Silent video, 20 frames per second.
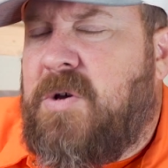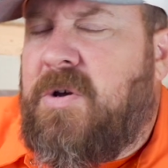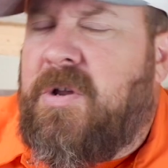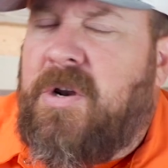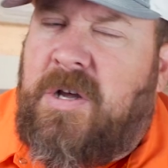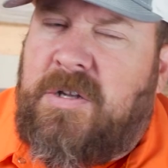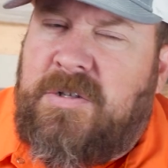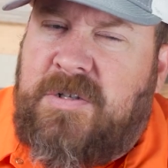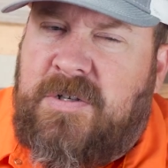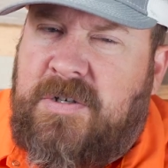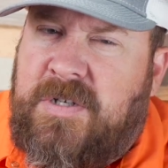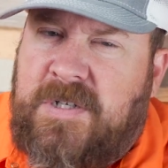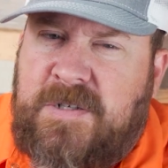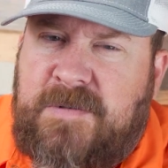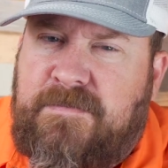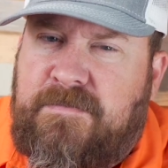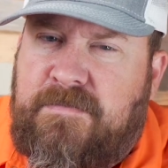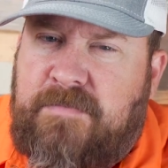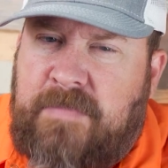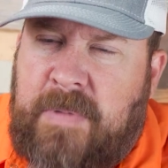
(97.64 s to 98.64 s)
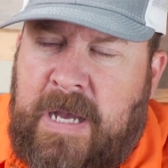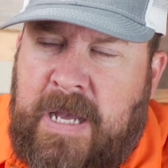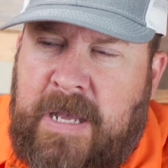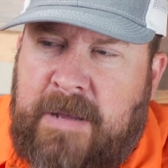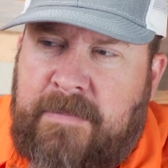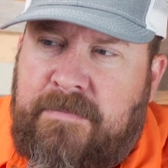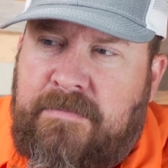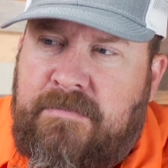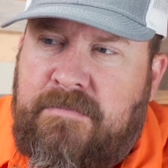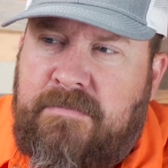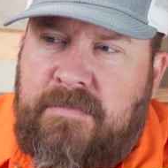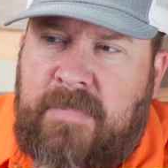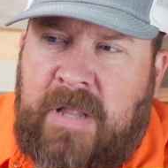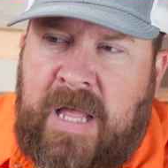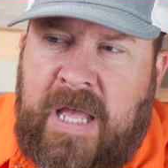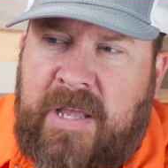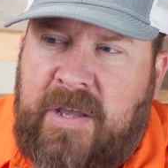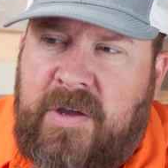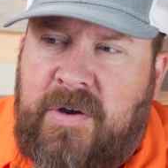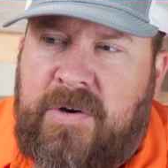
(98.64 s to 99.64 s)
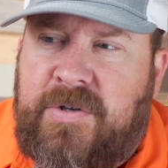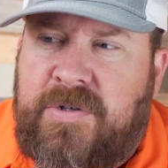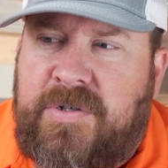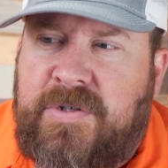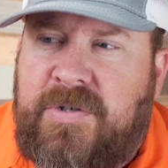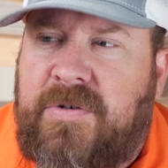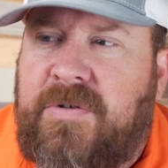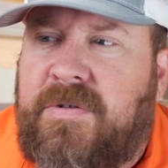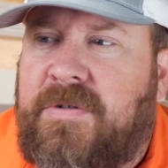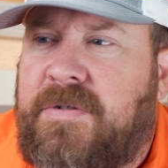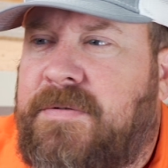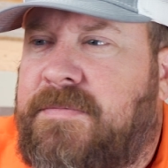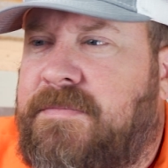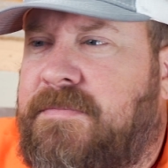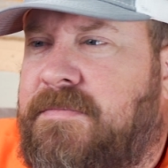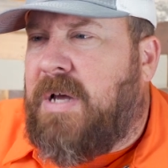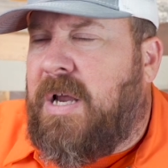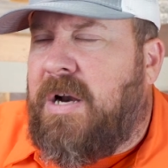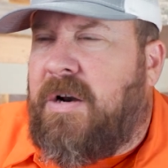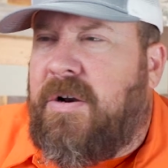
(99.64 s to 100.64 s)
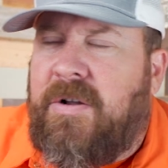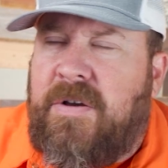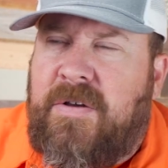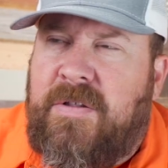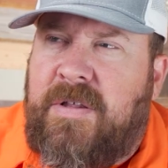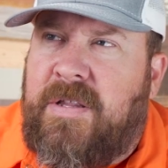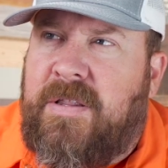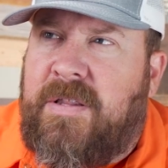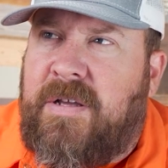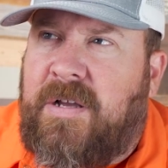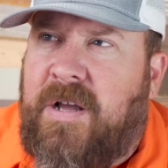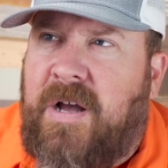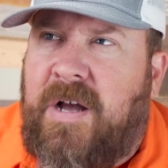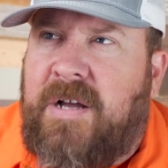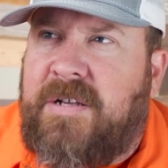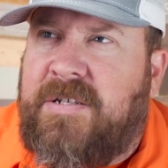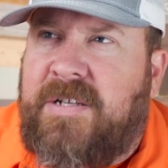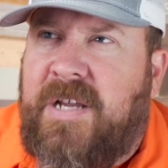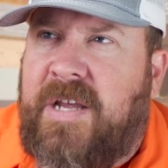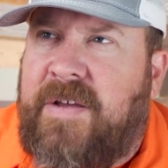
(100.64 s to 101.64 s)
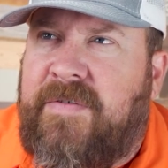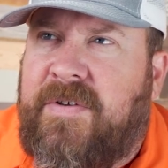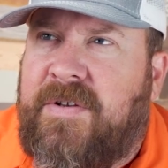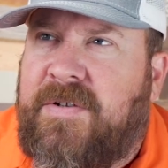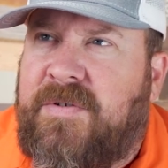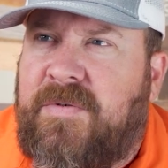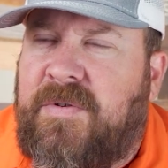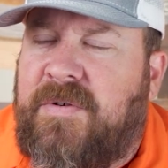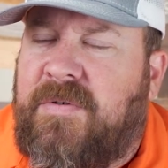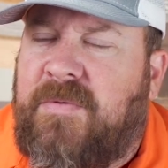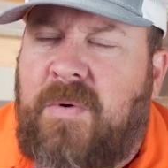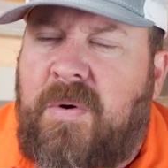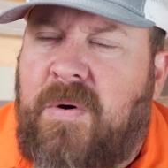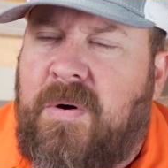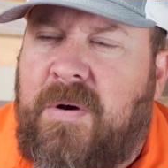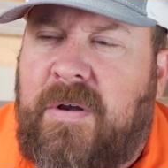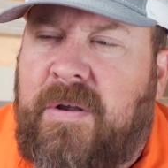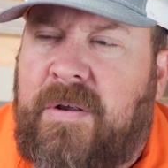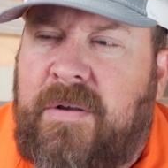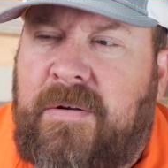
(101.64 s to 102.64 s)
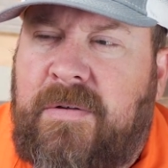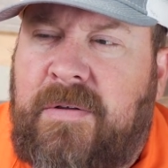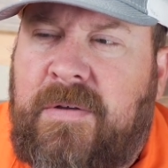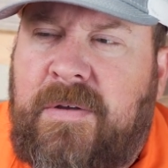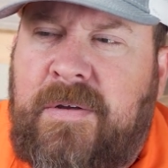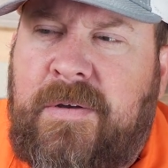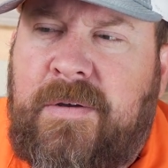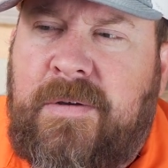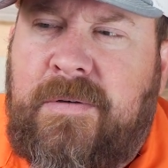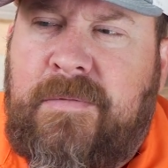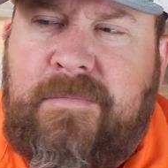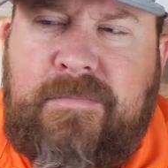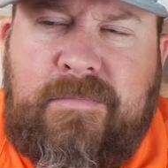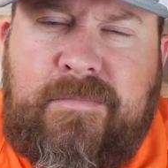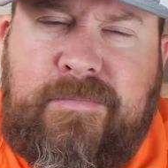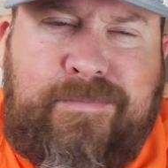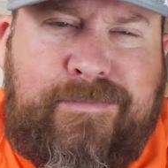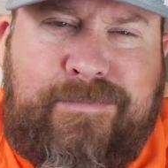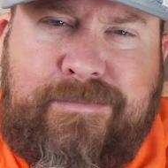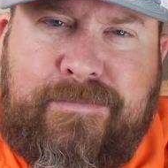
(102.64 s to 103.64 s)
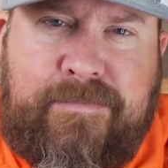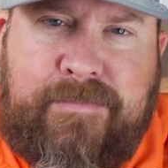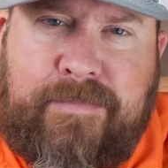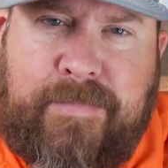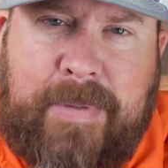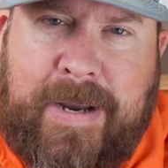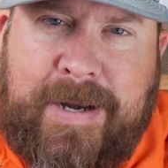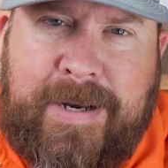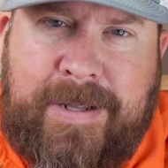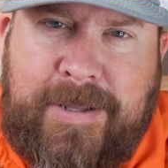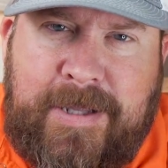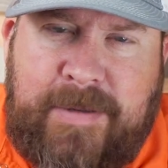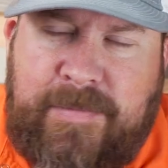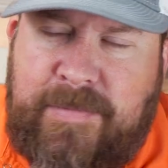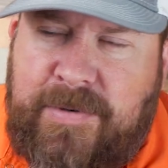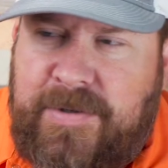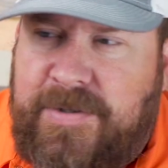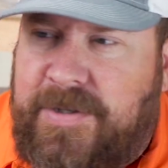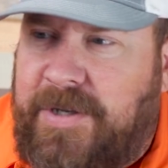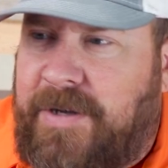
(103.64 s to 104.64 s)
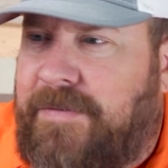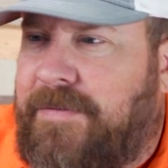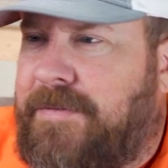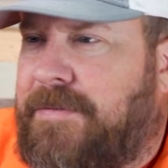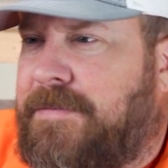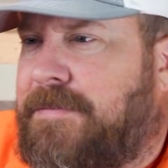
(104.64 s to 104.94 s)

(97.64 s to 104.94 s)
You could also just buy black coated screws. I don't know that the cost savings would warrant painting them yourself.